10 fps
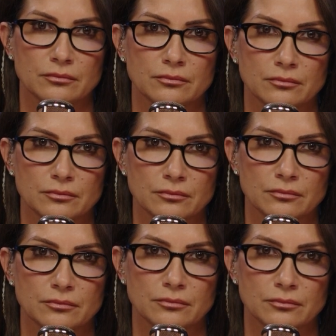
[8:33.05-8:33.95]

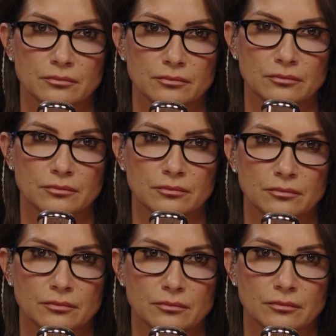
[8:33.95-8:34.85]

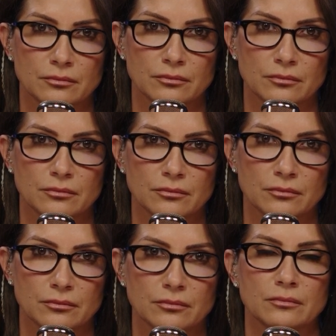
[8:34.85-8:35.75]

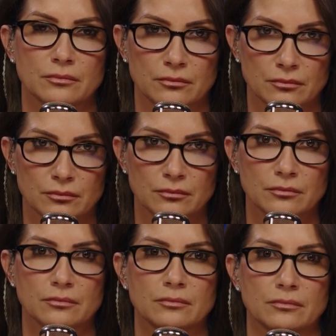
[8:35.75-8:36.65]

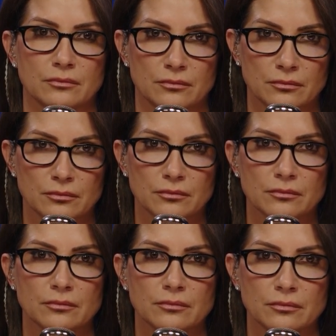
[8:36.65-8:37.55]

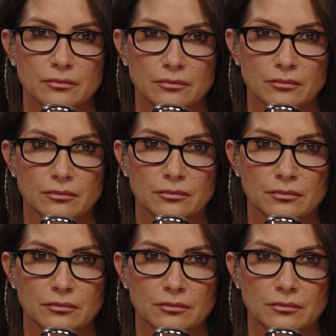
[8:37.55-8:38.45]

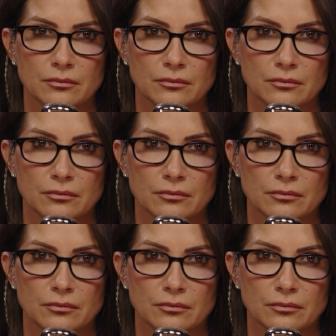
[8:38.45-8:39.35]

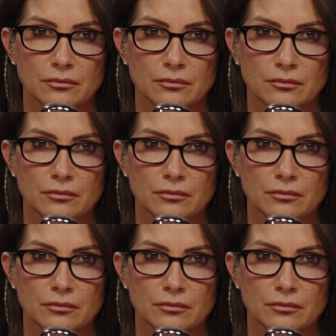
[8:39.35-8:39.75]
This person isn't speaking.